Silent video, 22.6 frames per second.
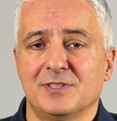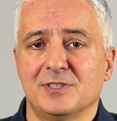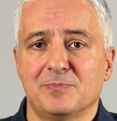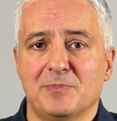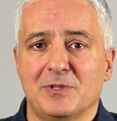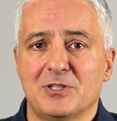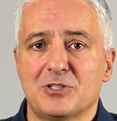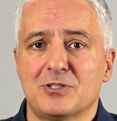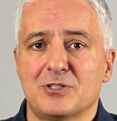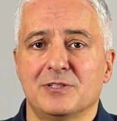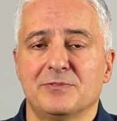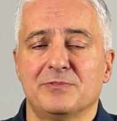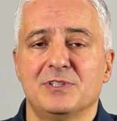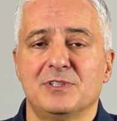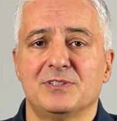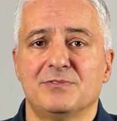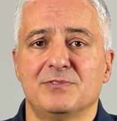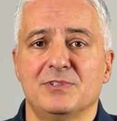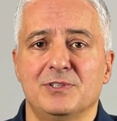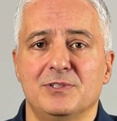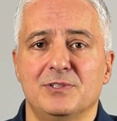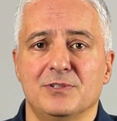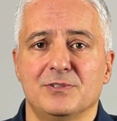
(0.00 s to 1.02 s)
especially if
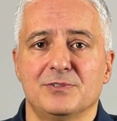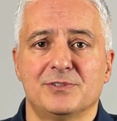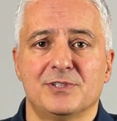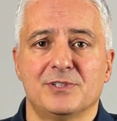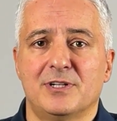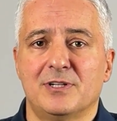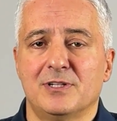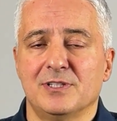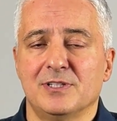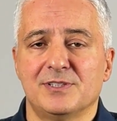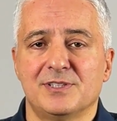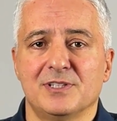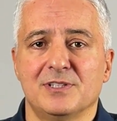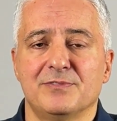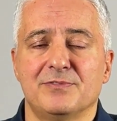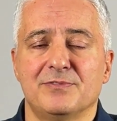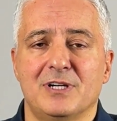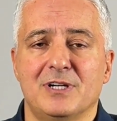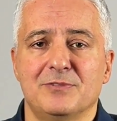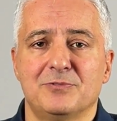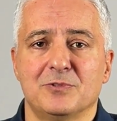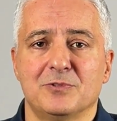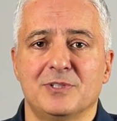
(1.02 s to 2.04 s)
these videos are, let's say,
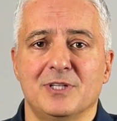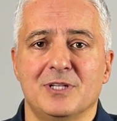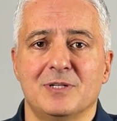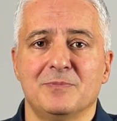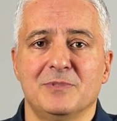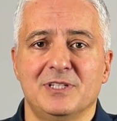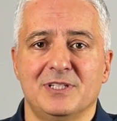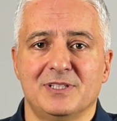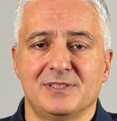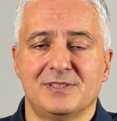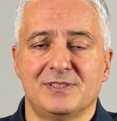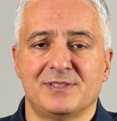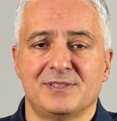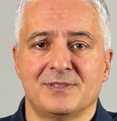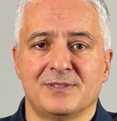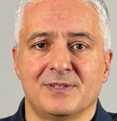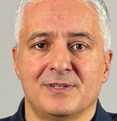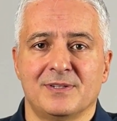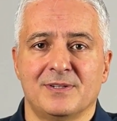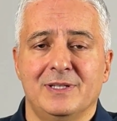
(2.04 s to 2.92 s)
5 to 10 minutes,